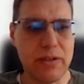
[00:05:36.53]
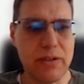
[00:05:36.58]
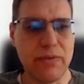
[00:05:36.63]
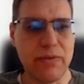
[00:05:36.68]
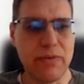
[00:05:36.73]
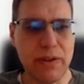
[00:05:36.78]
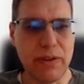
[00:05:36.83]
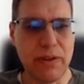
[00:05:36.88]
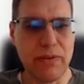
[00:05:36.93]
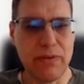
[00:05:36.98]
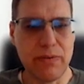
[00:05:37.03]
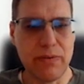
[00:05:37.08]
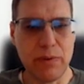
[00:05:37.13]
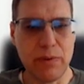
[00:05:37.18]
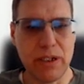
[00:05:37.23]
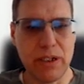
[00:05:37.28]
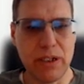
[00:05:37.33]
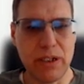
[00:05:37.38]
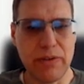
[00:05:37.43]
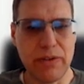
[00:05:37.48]
if
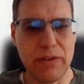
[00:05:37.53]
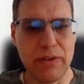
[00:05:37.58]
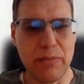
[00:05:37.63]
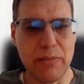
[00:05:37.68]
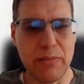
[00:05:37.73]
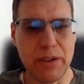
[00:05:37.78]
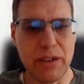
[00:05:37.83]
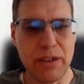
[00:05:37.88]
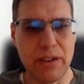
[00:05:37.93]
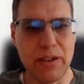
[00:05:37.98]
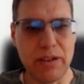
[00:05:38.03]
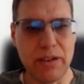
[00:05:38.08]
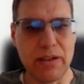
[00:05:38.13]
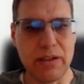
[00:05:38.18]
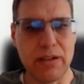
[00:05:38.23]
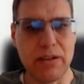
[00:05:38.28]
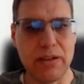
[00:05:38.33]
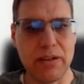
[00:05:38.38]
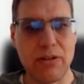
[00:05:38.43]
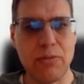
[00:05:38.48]
we have some here
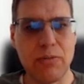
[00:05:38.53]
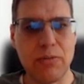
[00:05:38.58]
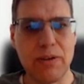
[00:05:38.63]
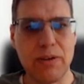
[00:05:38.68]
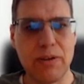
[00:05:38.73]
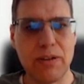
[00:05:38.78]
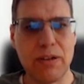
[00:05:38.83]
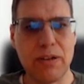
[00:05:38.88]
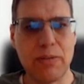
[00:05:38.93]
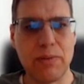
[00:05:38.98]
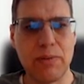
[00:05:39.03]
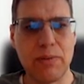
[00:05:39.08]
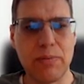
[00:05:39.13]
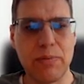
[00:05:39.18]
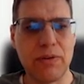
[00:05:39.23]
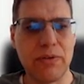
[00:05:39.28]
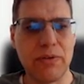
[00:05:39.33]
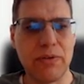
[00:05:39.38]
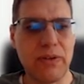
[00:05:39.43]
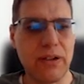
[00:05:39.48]
in the TP
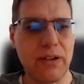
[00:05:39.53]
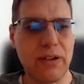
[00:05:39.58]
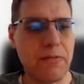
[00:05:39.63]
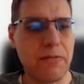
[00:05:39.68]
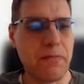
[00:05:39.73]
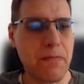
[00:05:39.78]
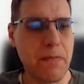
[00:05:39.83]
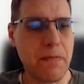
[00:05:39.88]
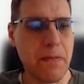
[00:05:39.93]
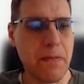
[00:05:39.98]
profile.